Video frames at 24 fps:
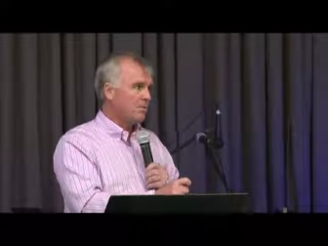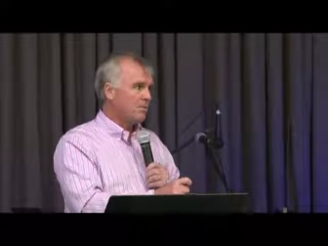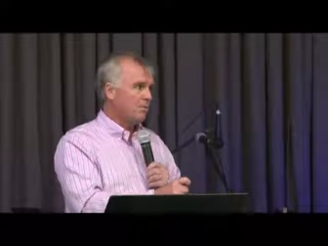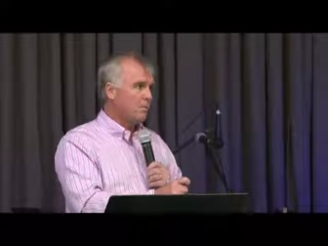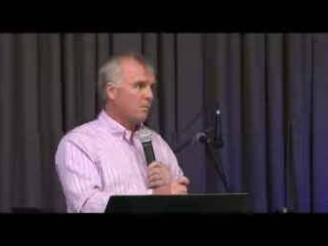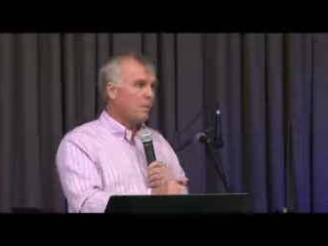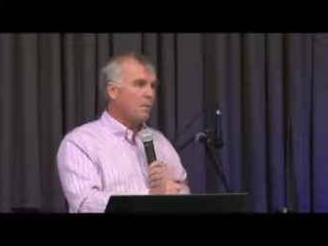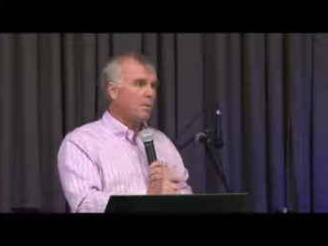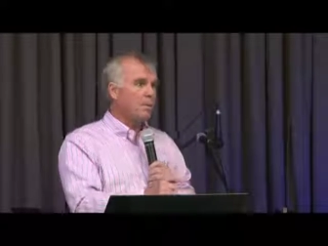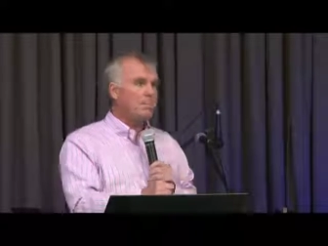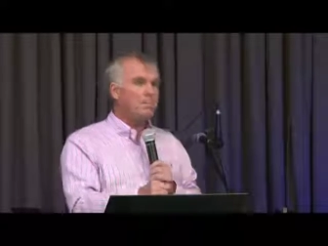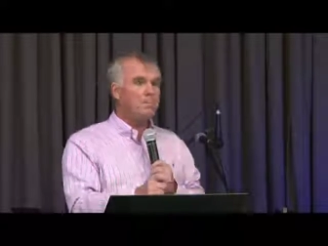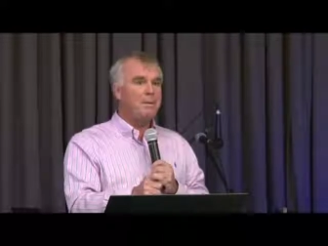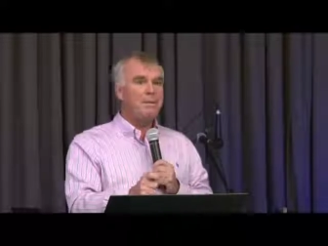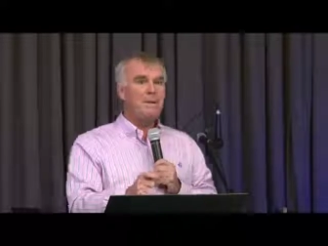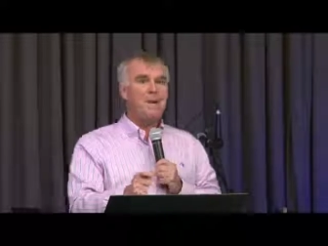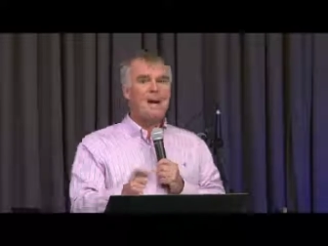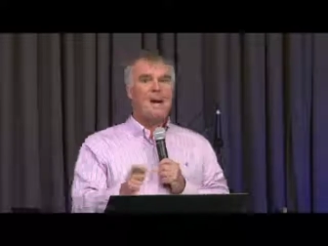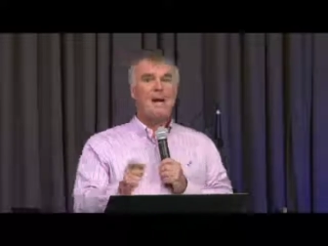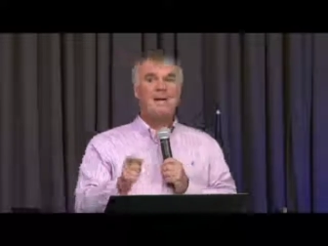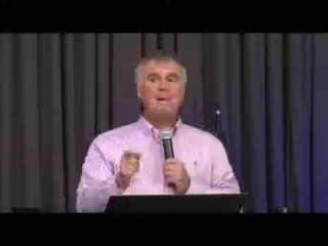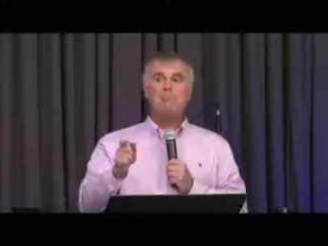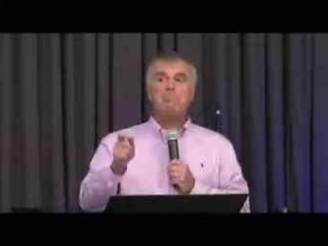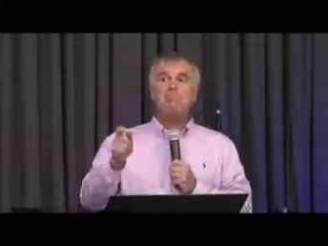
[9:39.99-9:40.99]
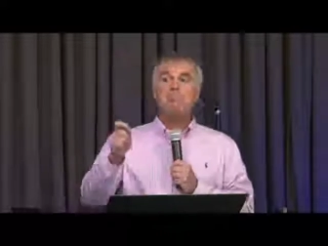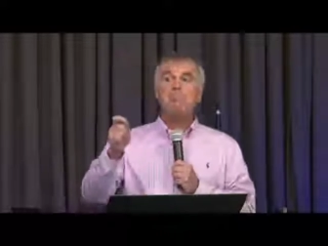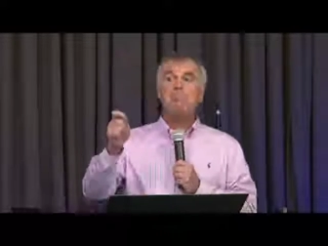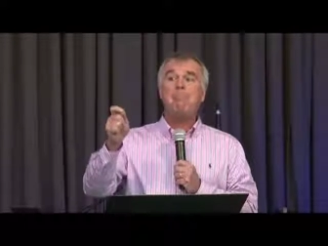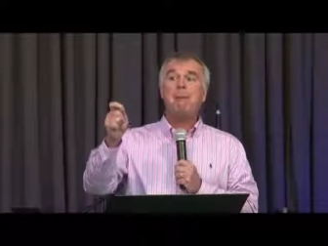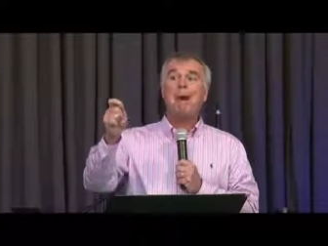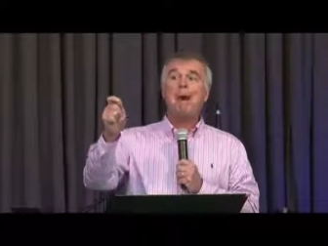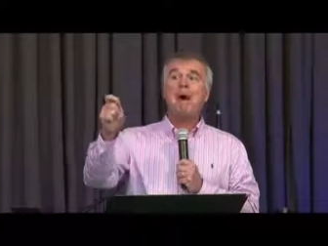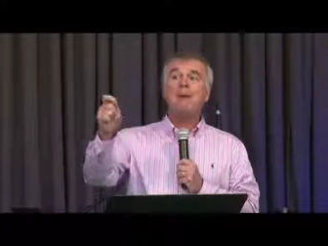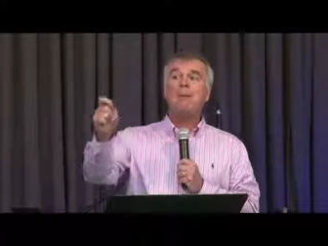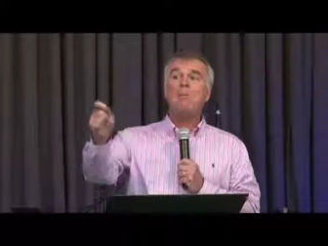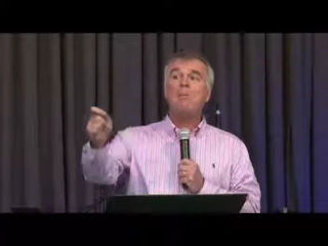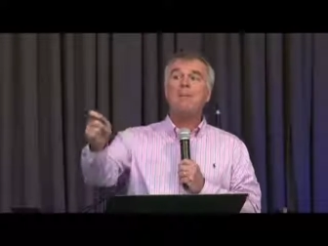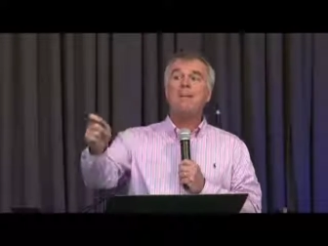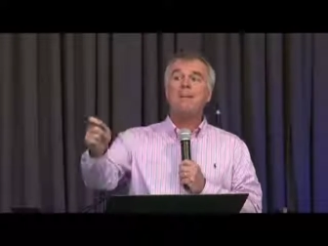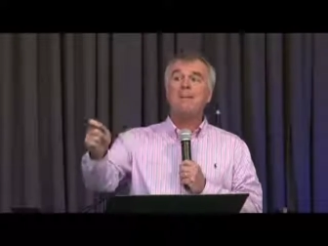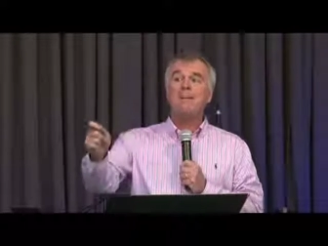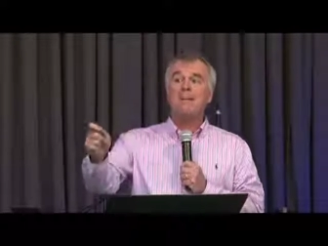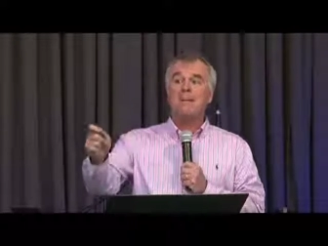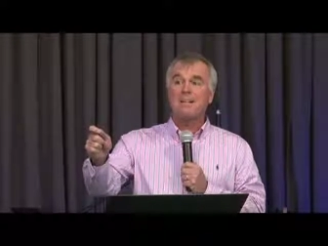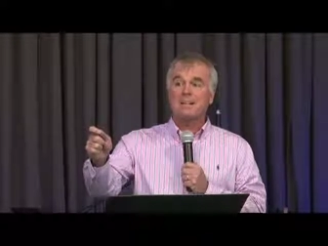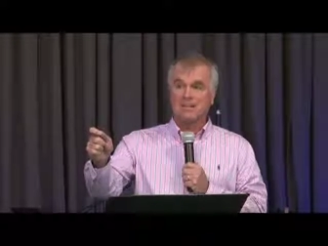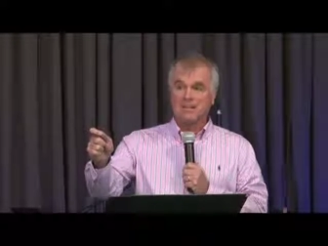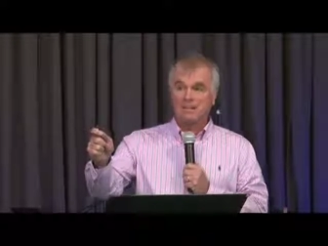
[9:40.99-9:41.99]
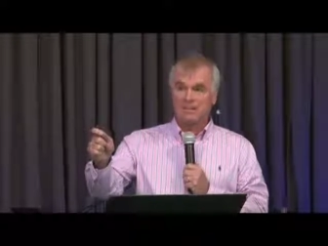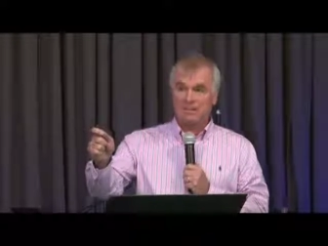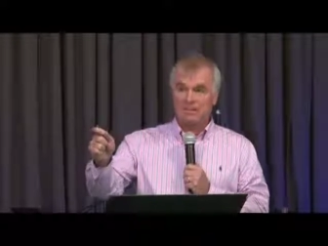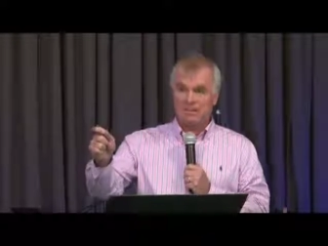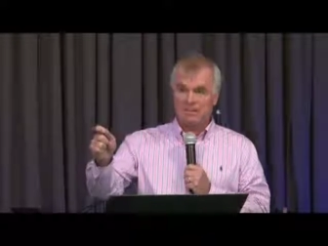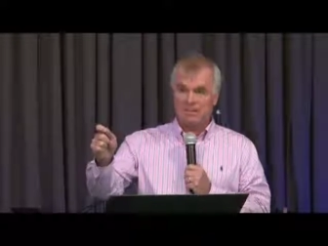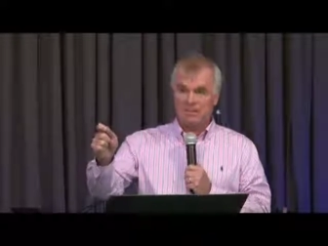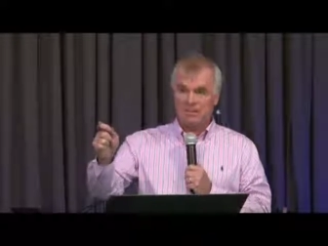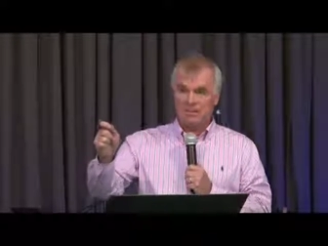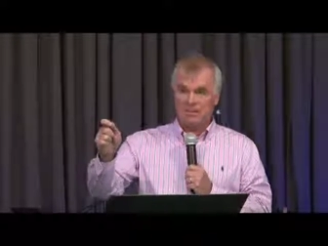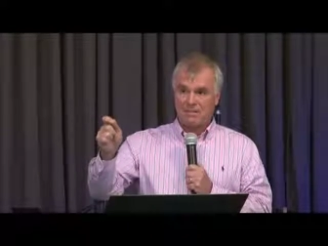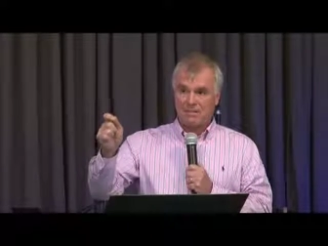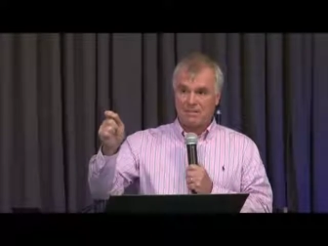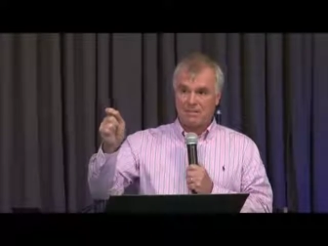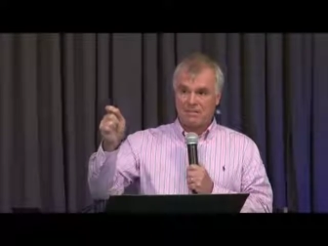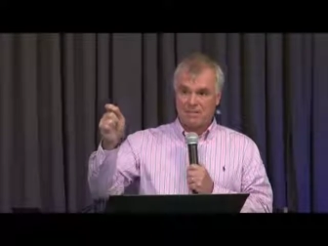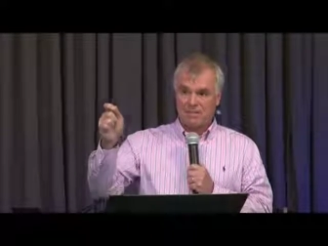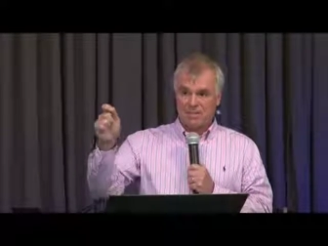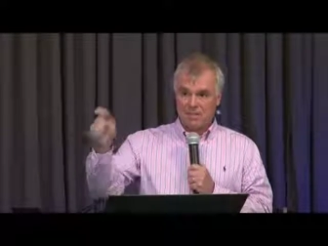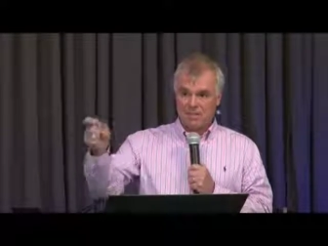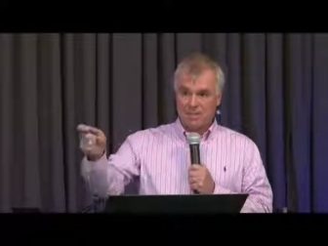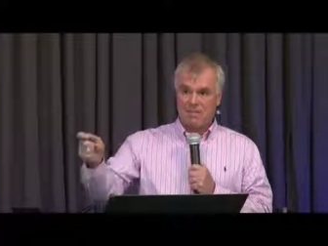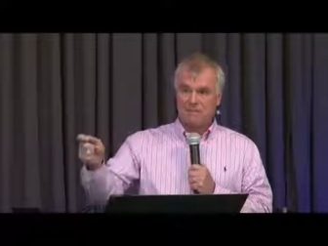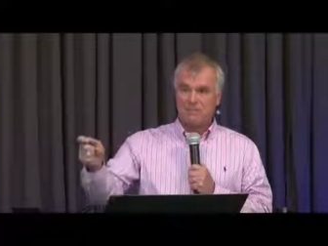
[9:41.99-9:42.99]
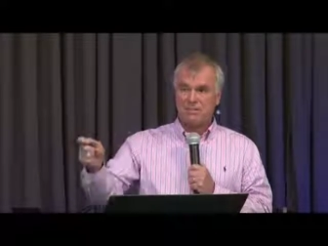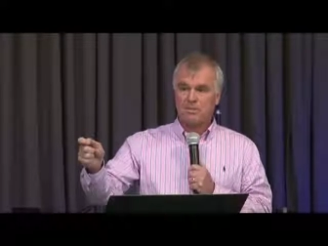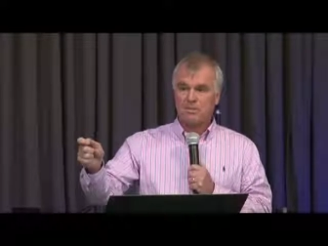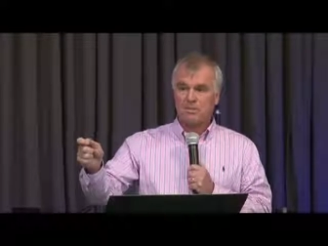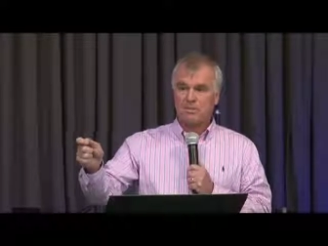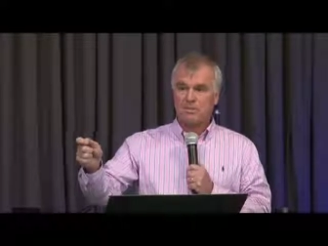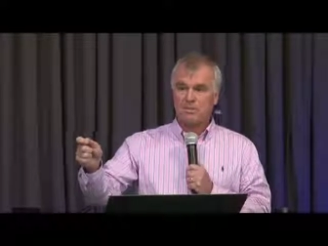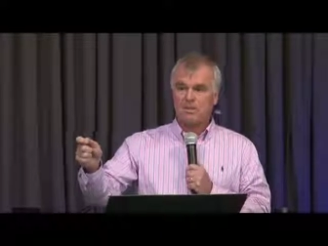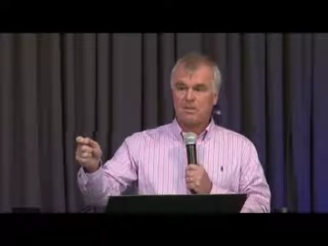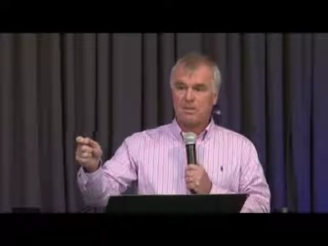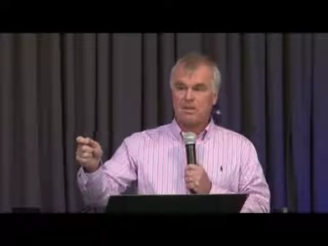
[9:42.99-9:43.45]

will be a powerless church.